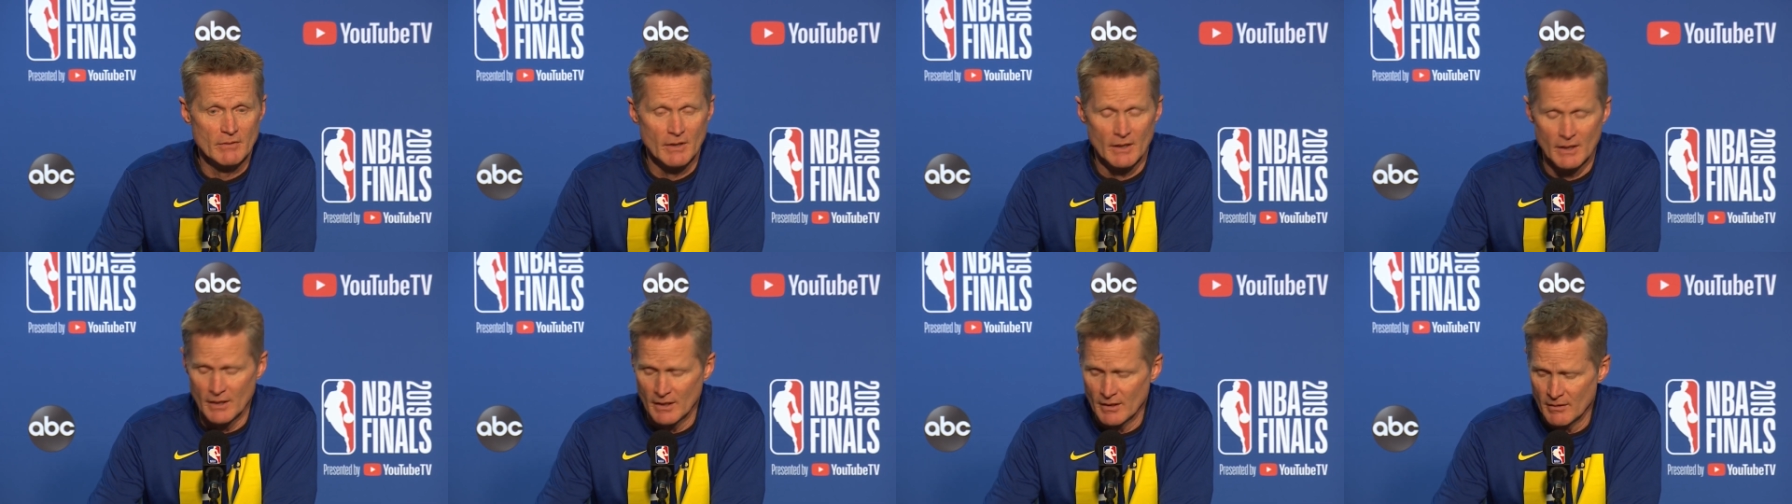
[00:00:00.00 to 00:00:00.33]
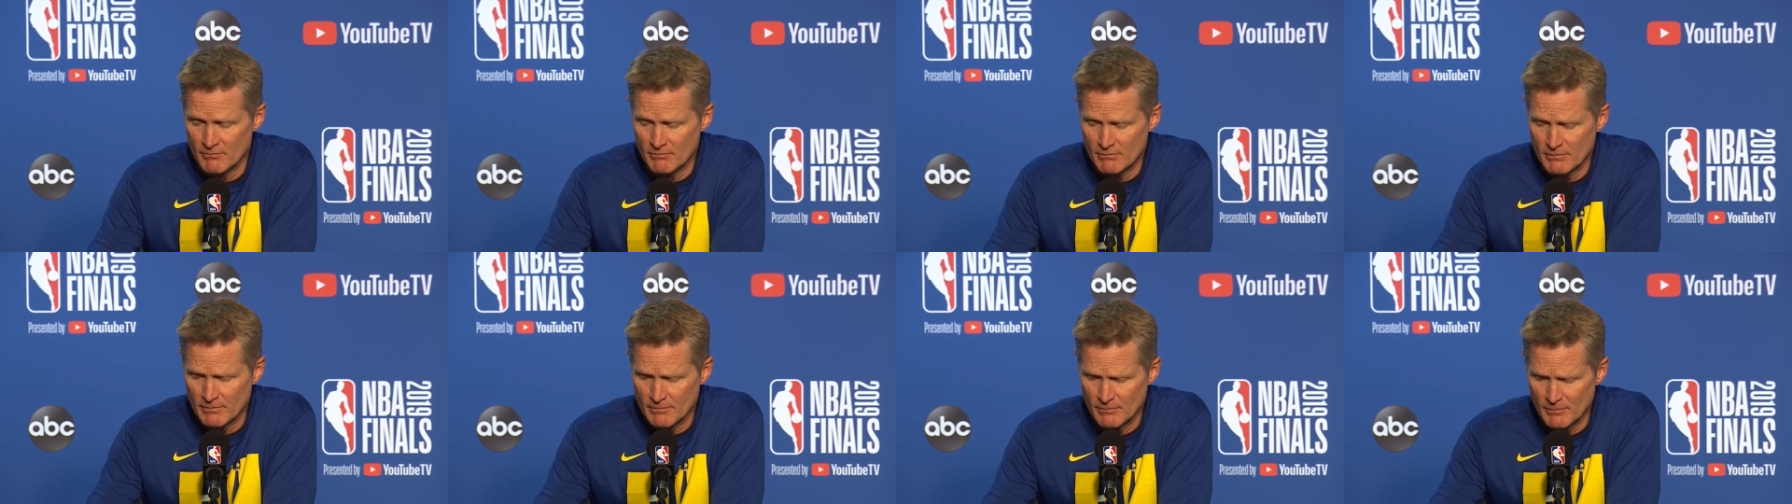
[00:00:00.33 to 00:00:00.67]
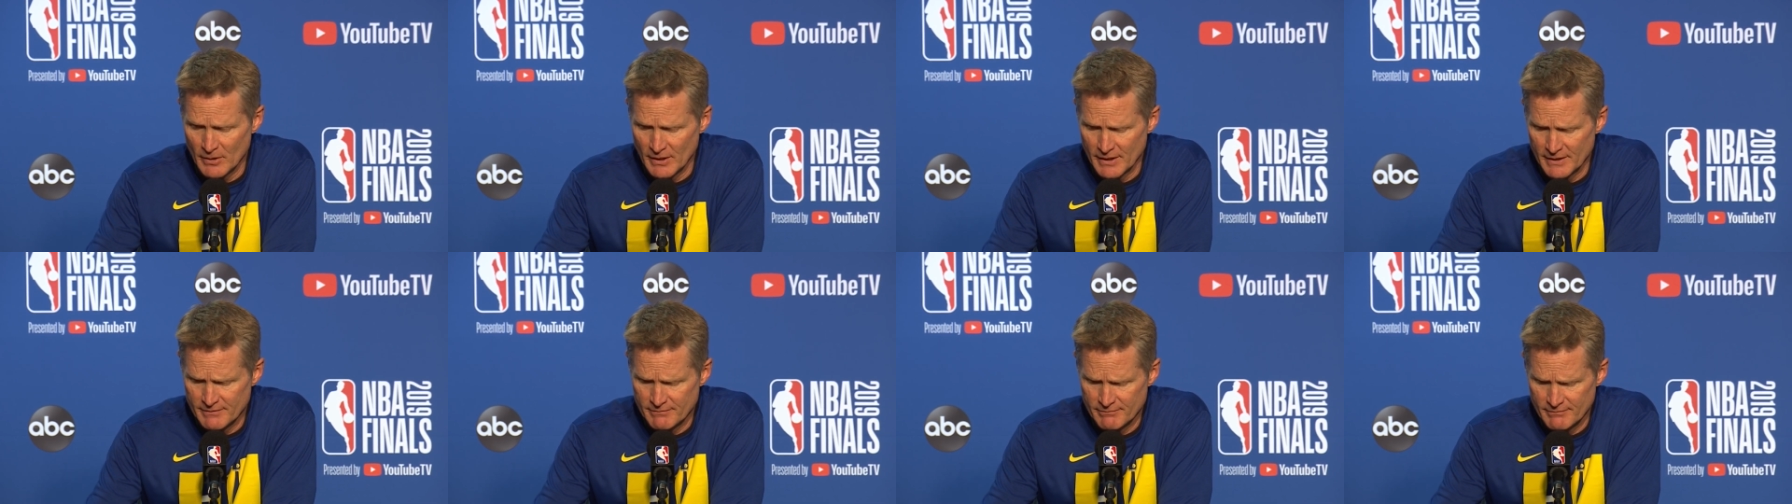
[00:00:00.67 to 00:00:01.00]
Um,
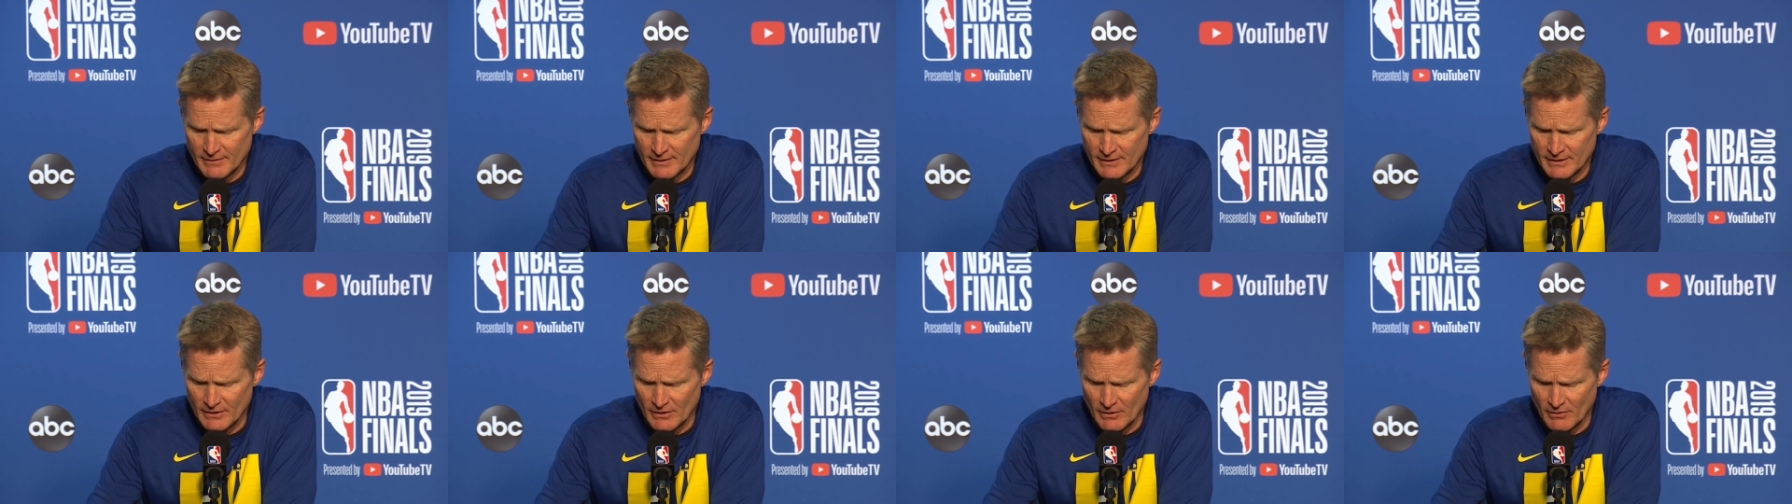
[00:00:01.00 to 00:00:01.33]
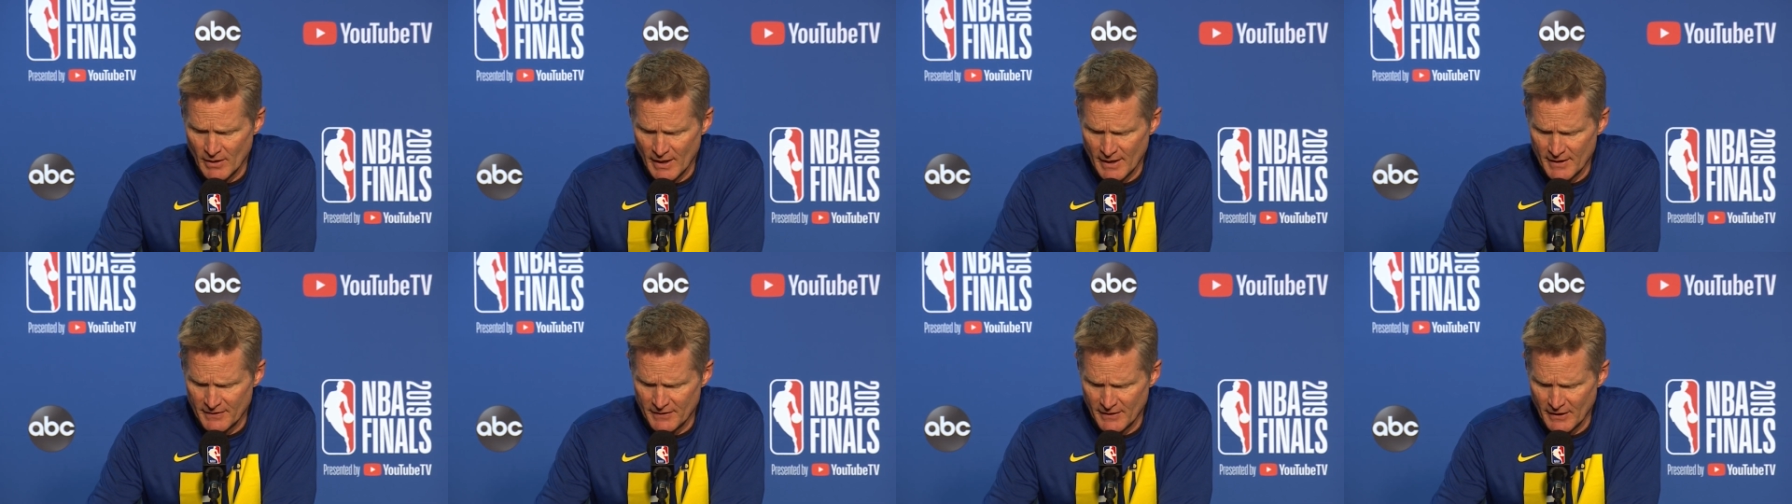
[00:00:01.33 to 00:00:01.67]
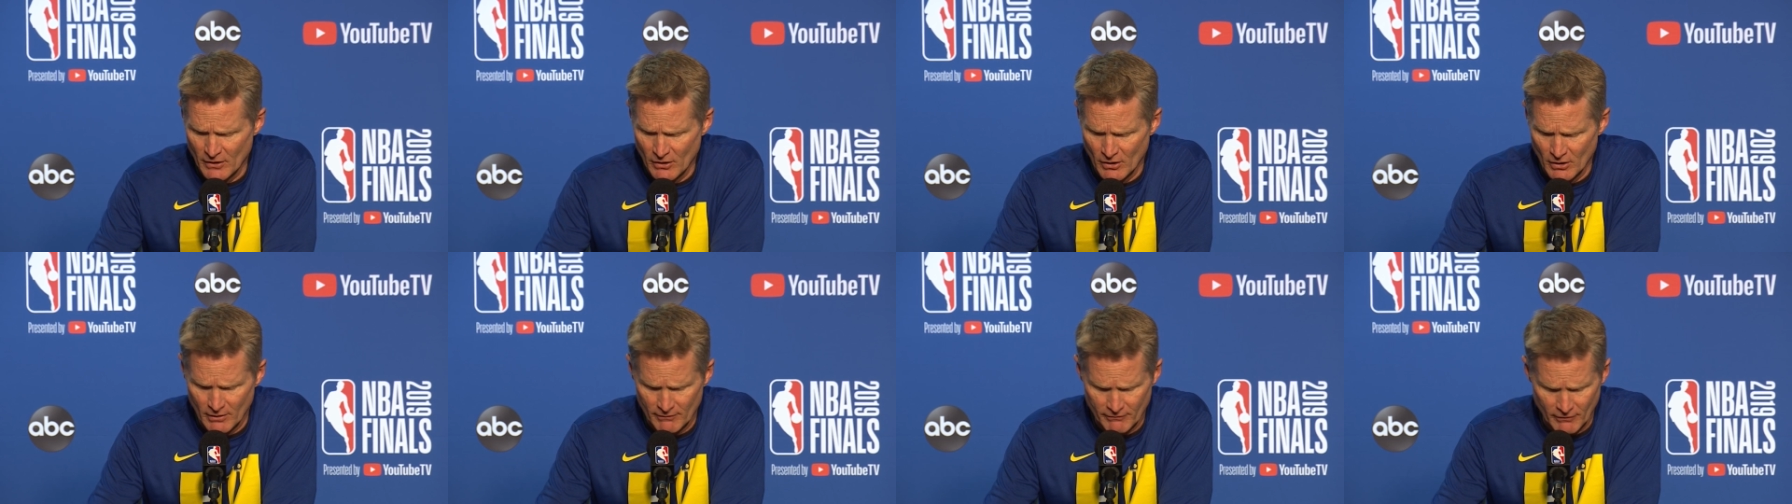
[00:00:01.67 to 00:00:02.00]
but you know, I
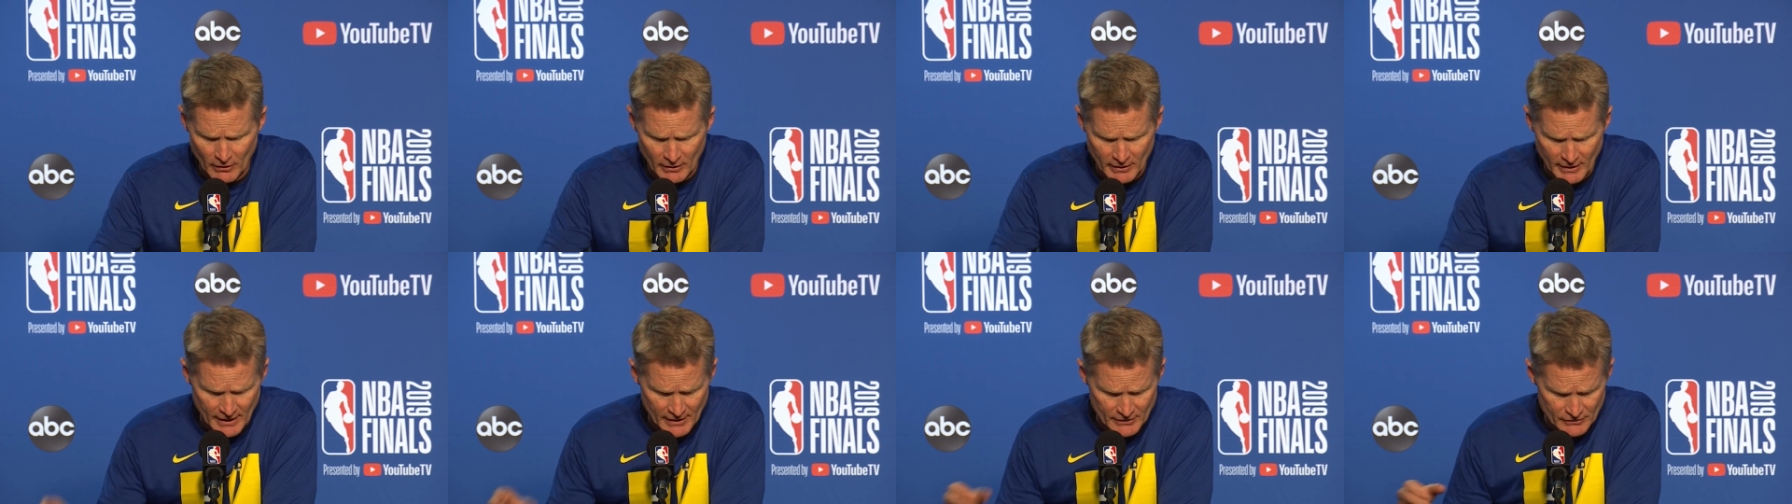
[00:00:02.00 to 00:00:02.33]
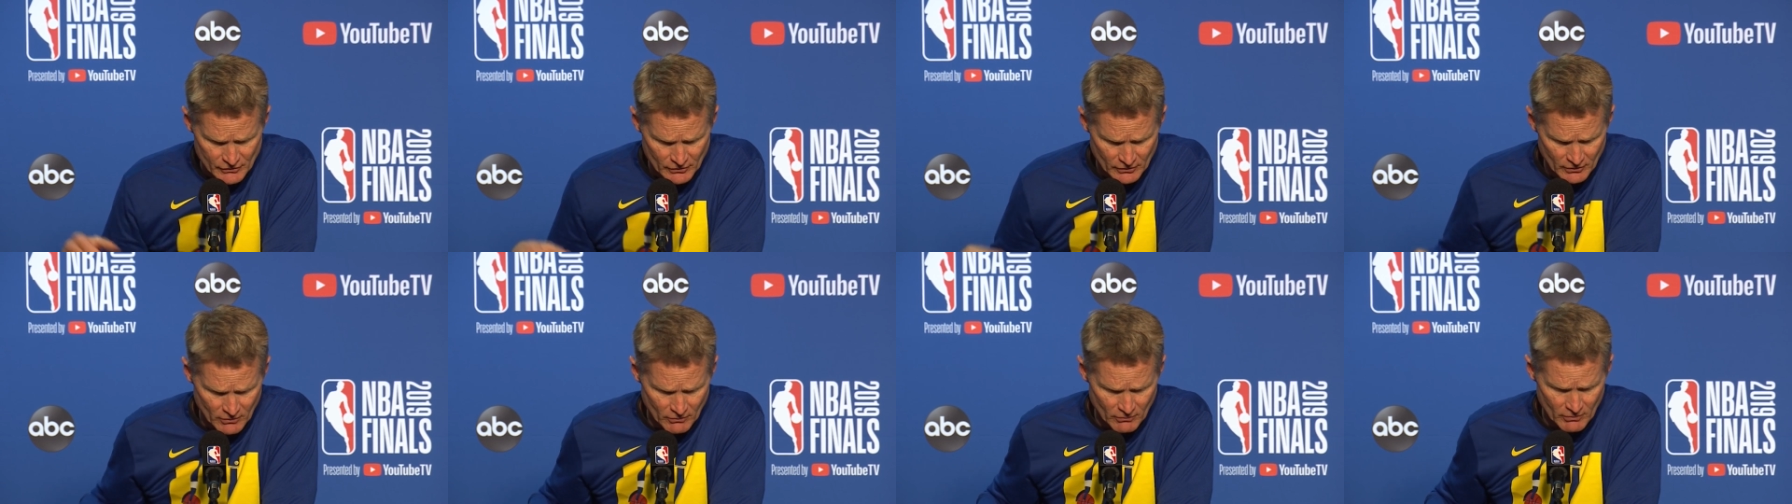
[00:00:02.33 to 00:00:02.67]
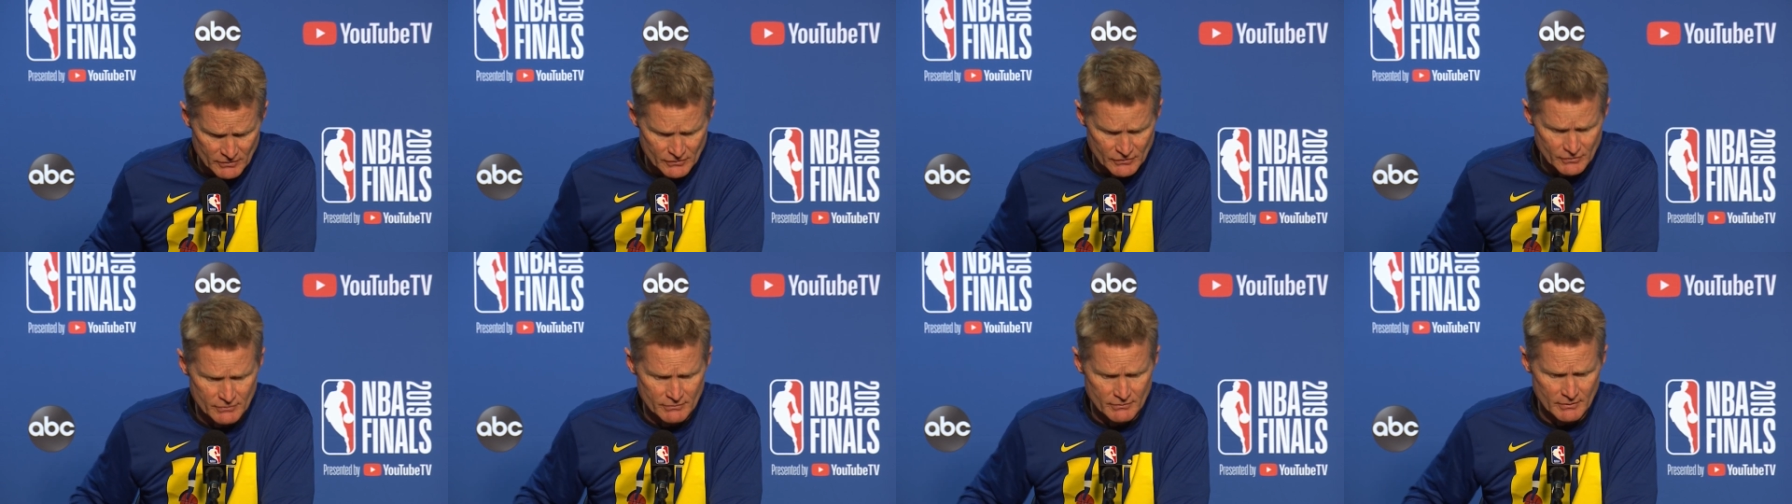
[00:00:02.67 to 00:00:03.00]
think all of our guys are
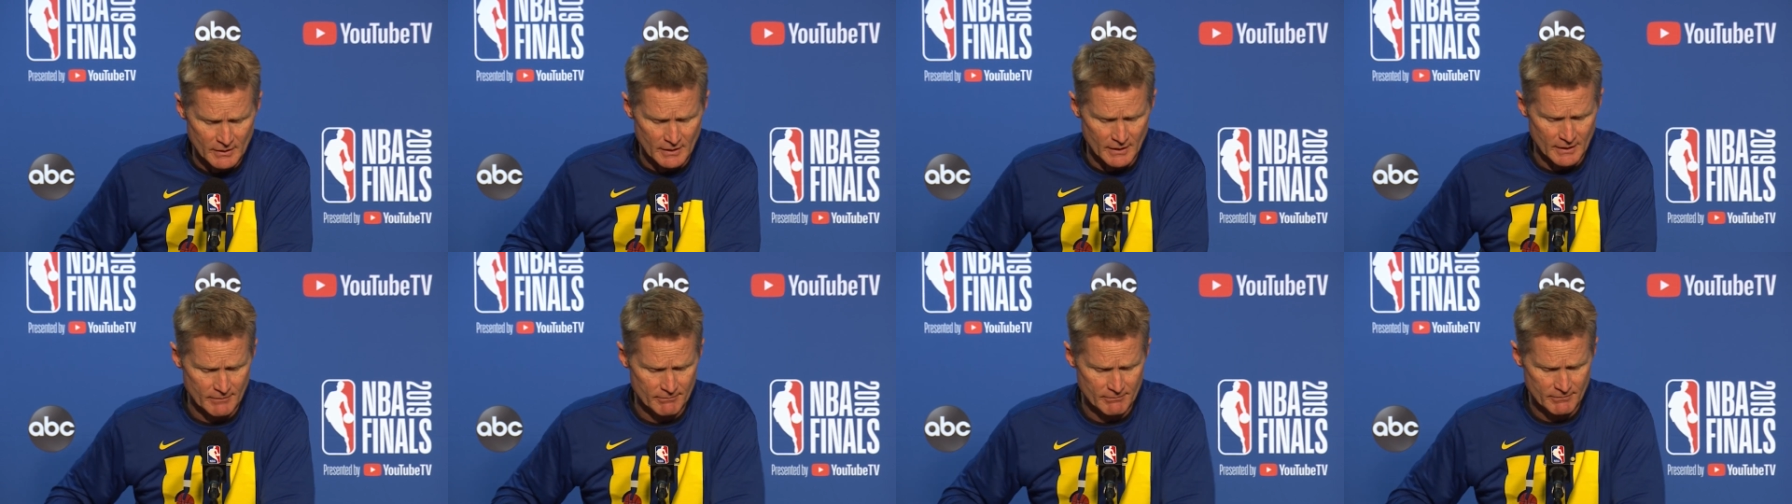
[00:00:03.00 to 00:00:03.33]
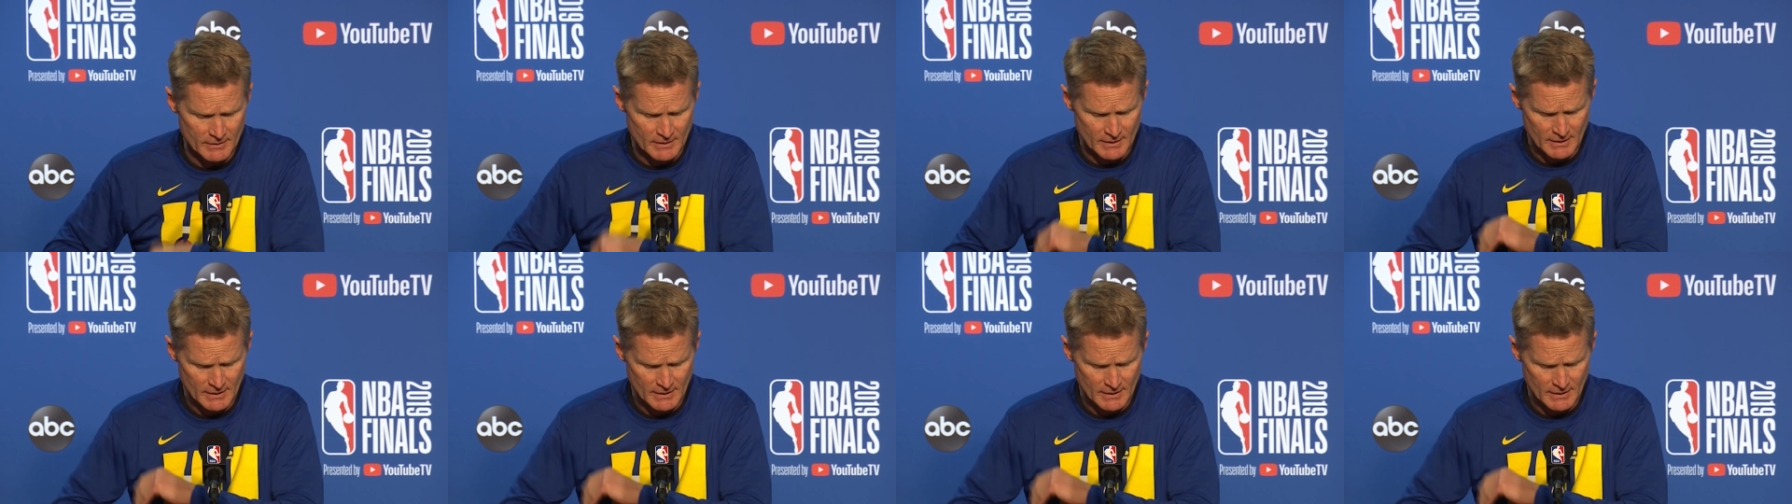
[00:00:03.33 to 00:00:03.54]
always Uh,